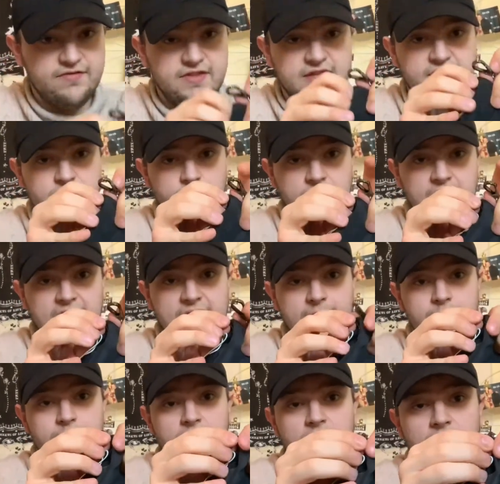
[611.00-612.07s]
the clip
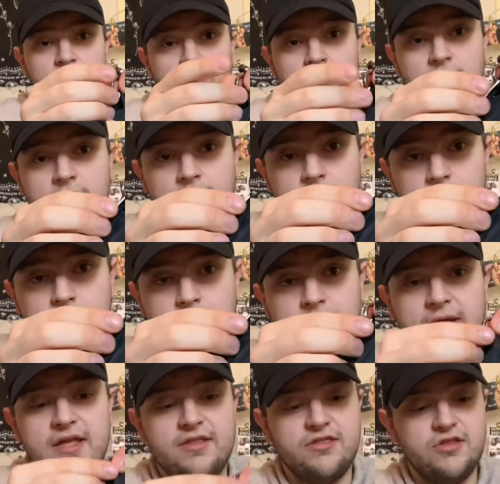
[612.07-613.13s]

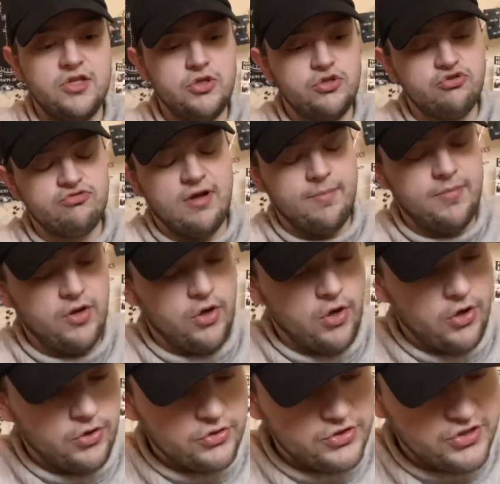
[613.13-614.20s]
bits to strap it
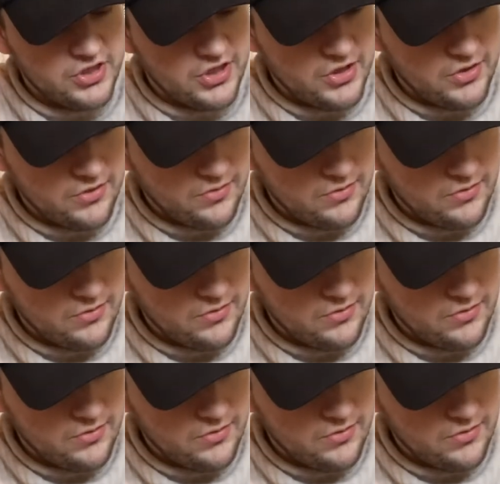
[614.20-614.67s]
onto.